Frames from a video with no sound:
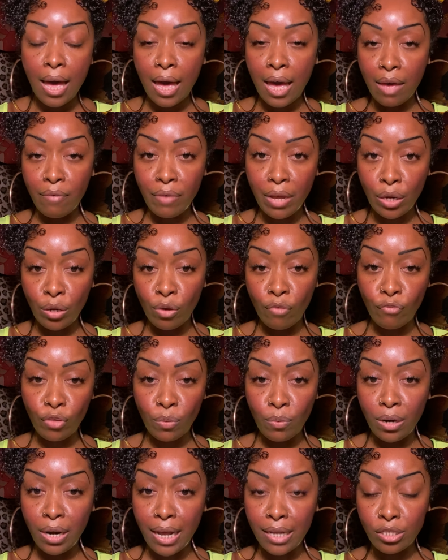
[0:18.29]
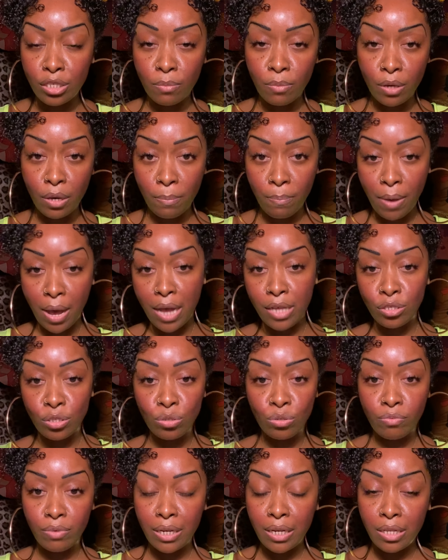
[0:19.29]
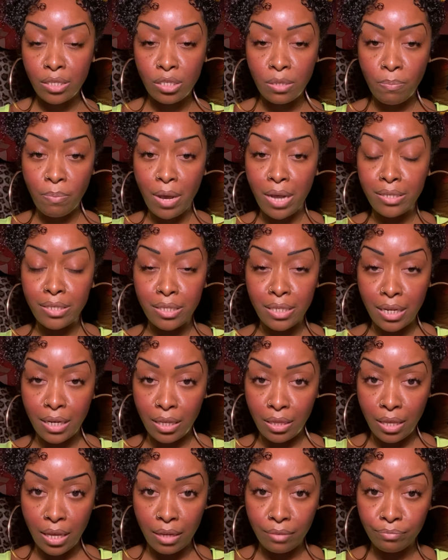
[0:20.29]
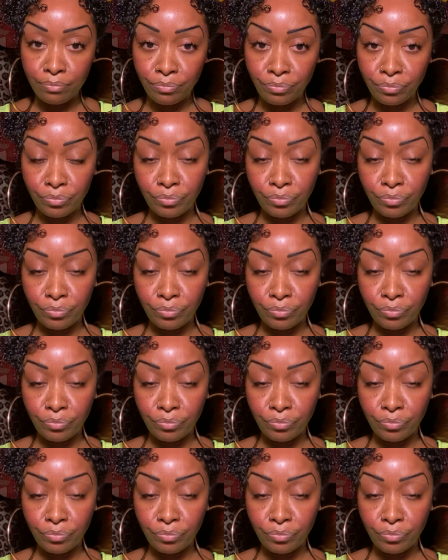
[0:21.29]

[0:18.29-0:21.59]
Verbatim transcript: If any of you would like to book a personal reading to purchase anything